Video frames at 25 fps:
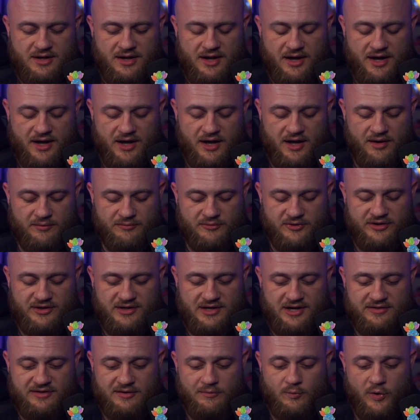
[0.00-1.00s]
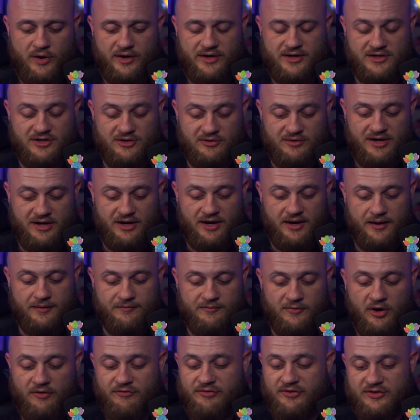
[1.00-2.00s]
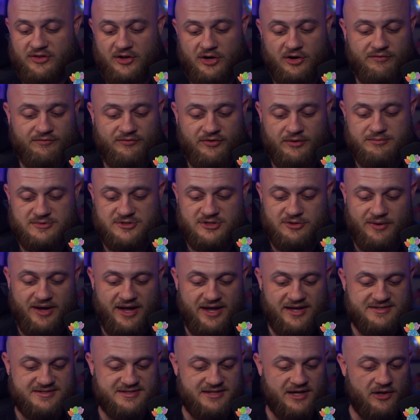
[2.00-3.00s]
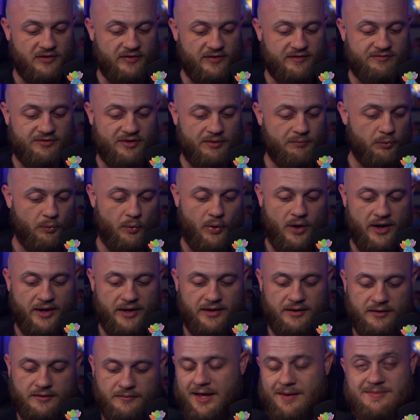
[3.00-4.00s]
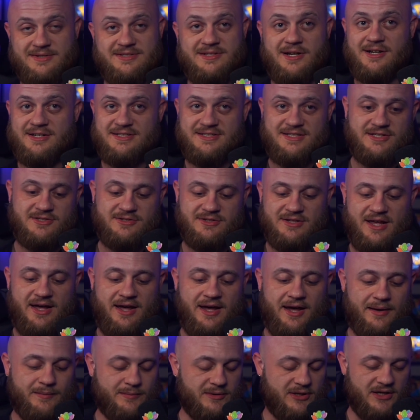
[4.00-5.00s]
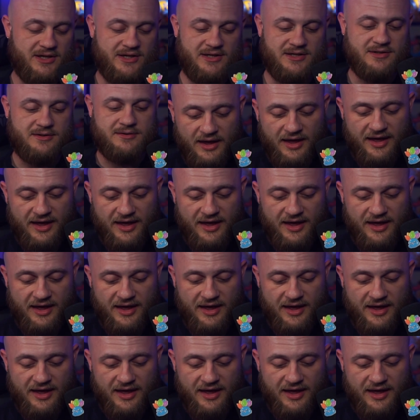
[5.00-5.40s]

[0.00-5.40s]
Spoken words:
Really nothing more I can do here. Hopefully they don't flip 2 heads and they only flip 1. As long as they do that, I'm good.